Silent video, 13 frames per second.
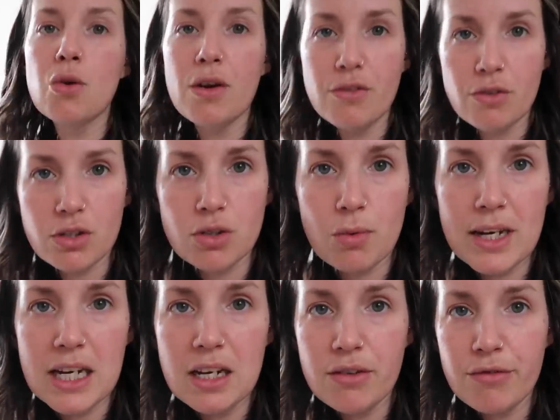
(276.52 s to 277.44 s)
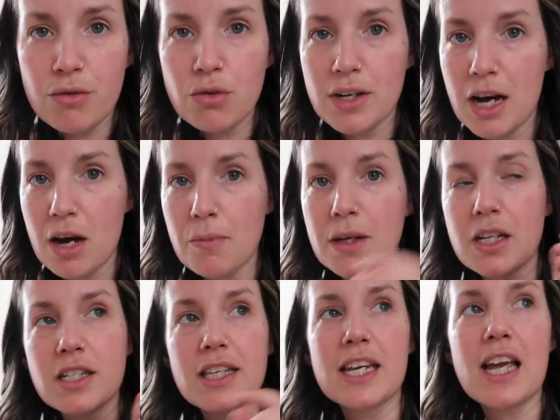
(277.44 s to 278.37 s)
who I've got to wait in for now
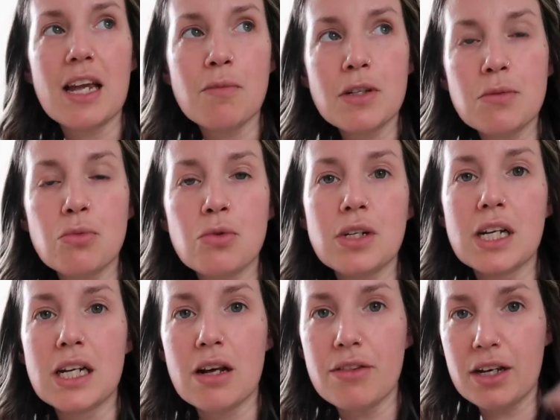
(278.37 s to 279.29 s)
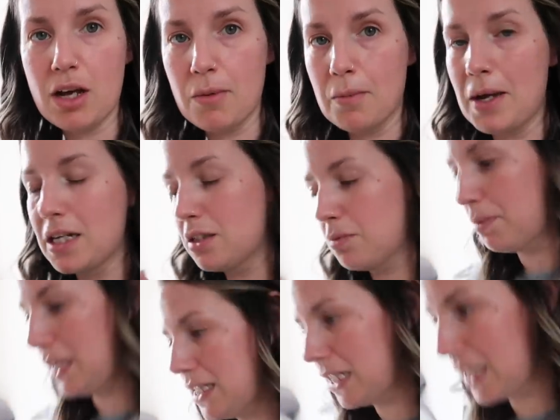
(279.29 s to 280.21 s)
because they came this morning and now they're coming back. So
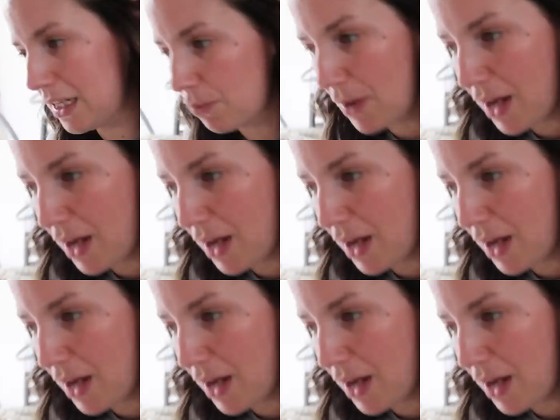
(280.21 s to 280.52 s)
basically